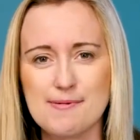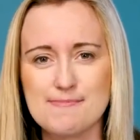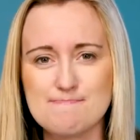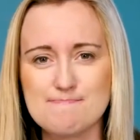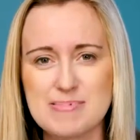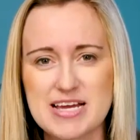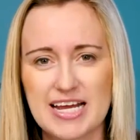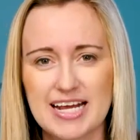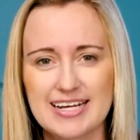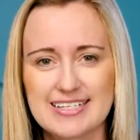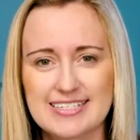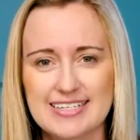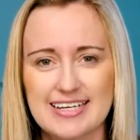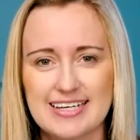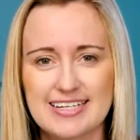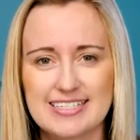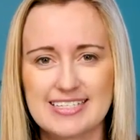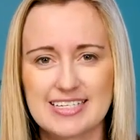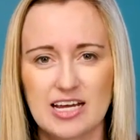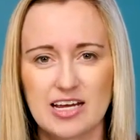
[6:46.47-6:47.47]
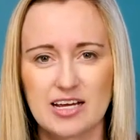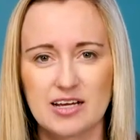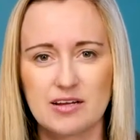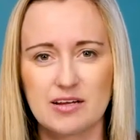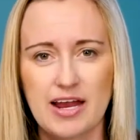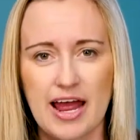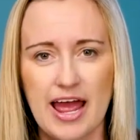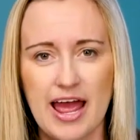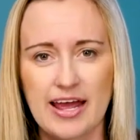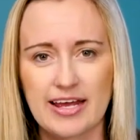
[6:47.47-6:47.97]
because
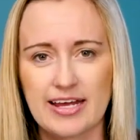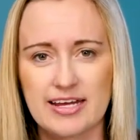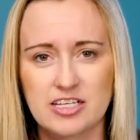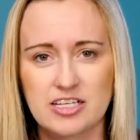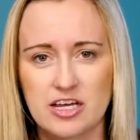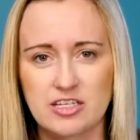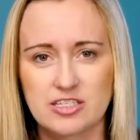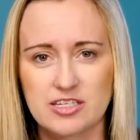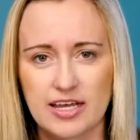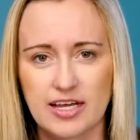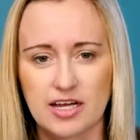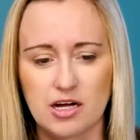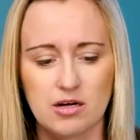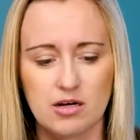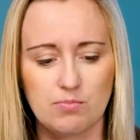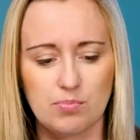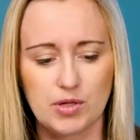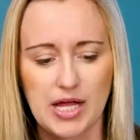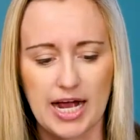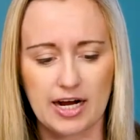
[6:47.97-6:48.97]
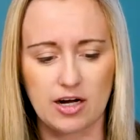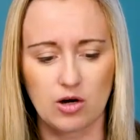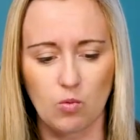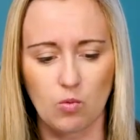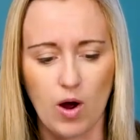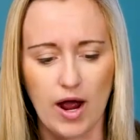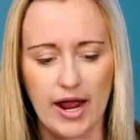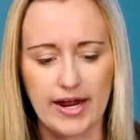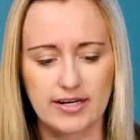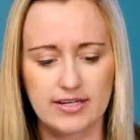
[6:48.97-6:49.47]
it's like a black or
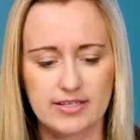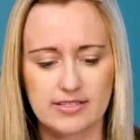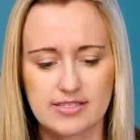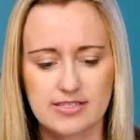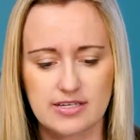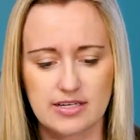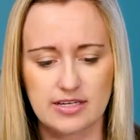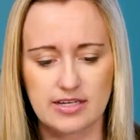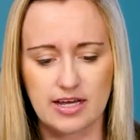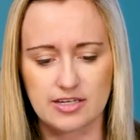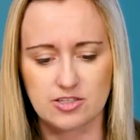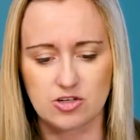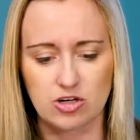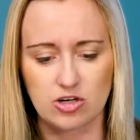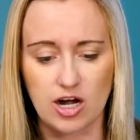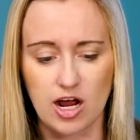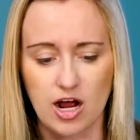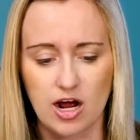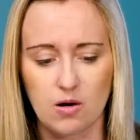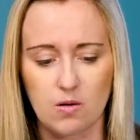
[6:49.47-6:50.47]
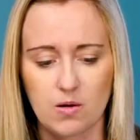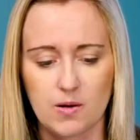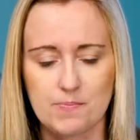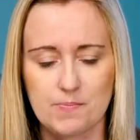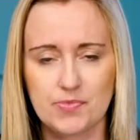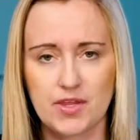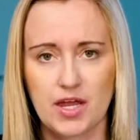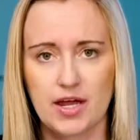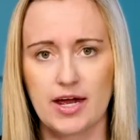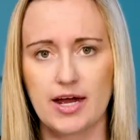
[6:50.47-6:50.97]
white. It's yes or no,
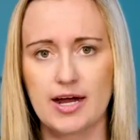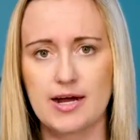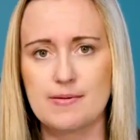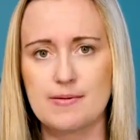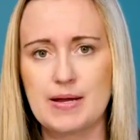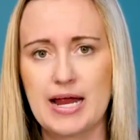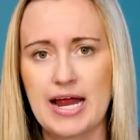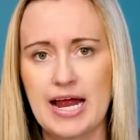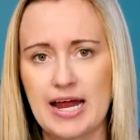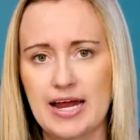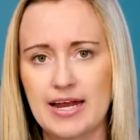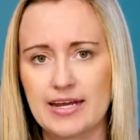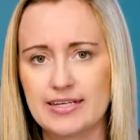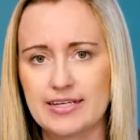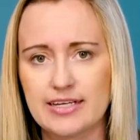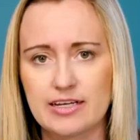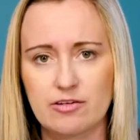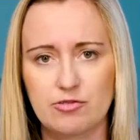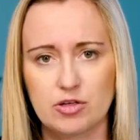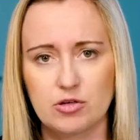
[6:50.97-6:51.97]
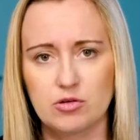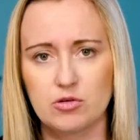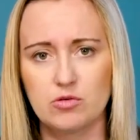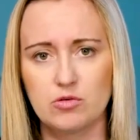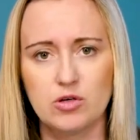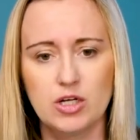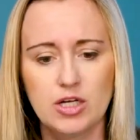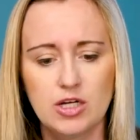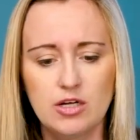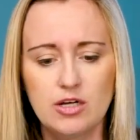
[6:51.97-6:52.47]
and if
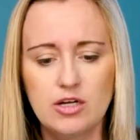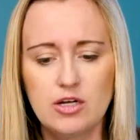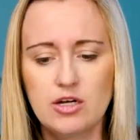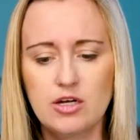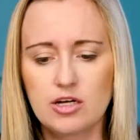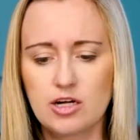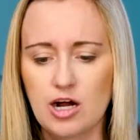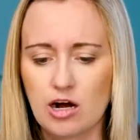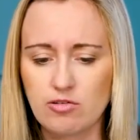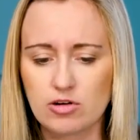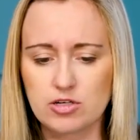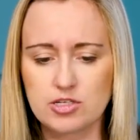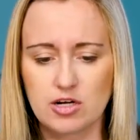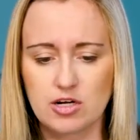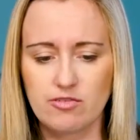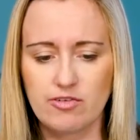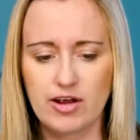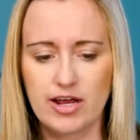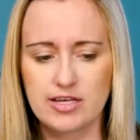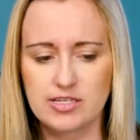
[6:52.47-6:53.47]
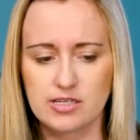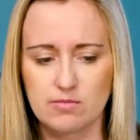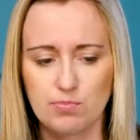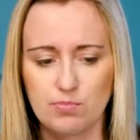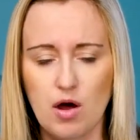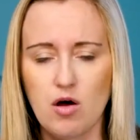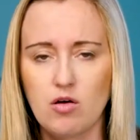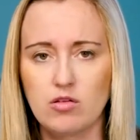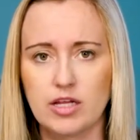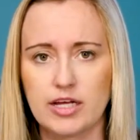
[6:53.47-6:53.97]
you cover surveys and
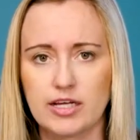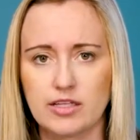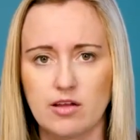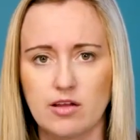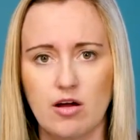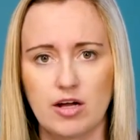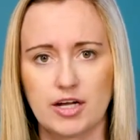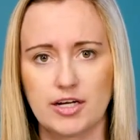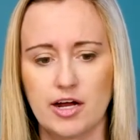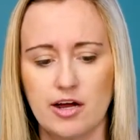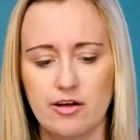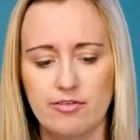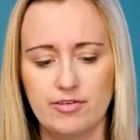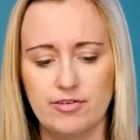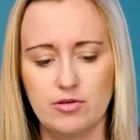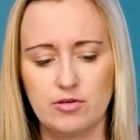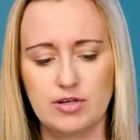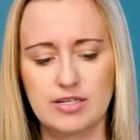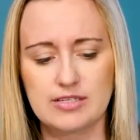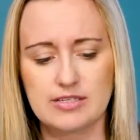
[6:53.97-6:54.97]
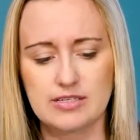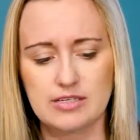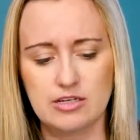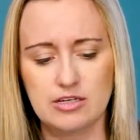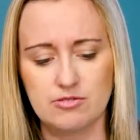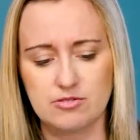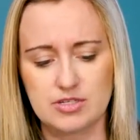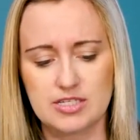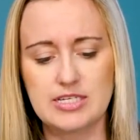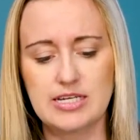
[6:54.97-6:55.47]
polling long enough,
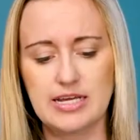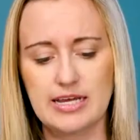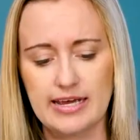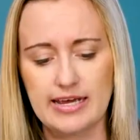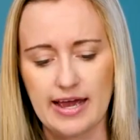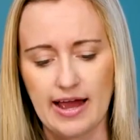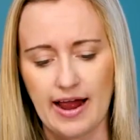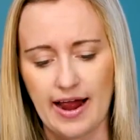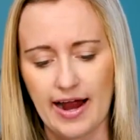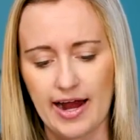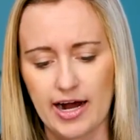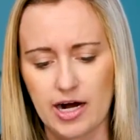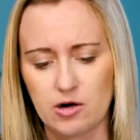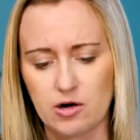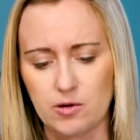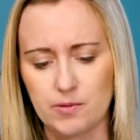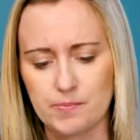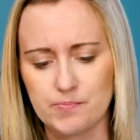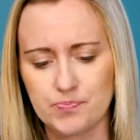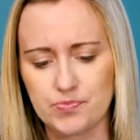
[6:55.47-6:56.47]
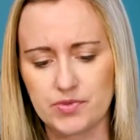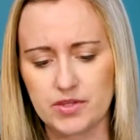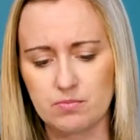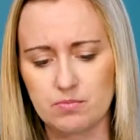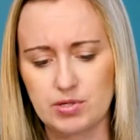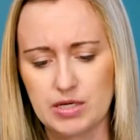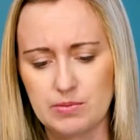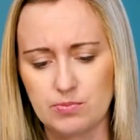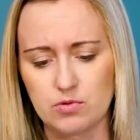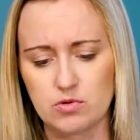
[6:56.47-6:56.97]
you see how
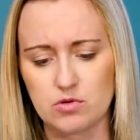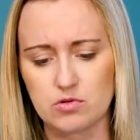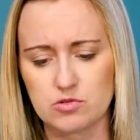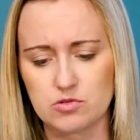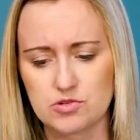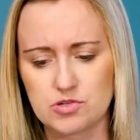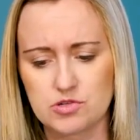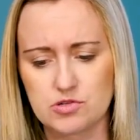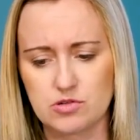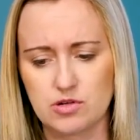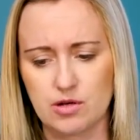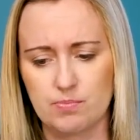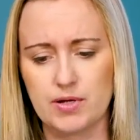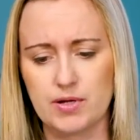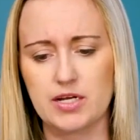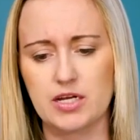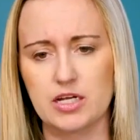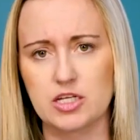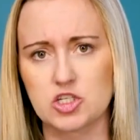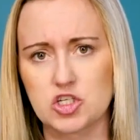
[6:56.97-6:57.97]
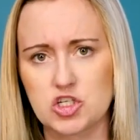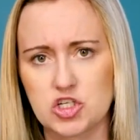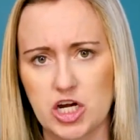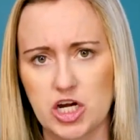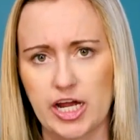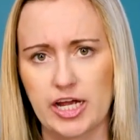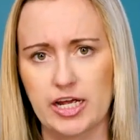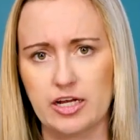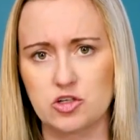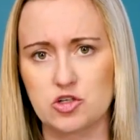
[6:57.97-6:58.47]
people's opinions
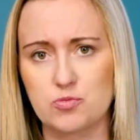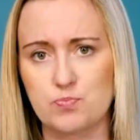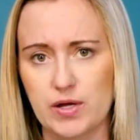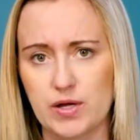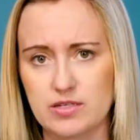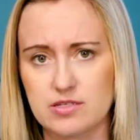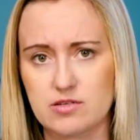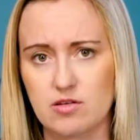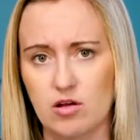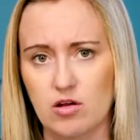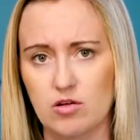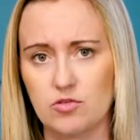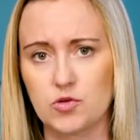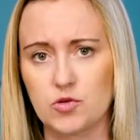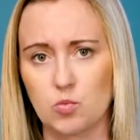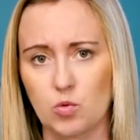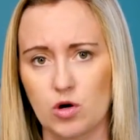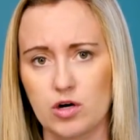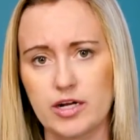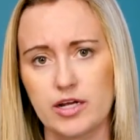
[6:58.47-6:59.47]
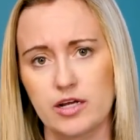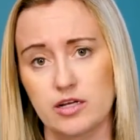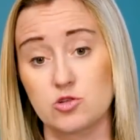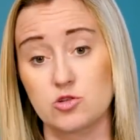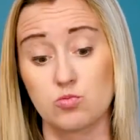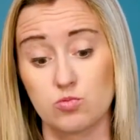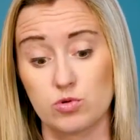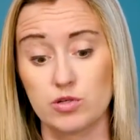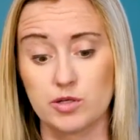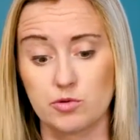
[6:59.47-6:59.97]
change based on the wording. It's
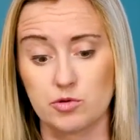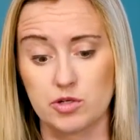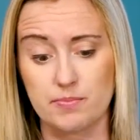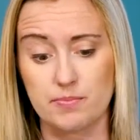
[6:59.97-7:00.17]
really, really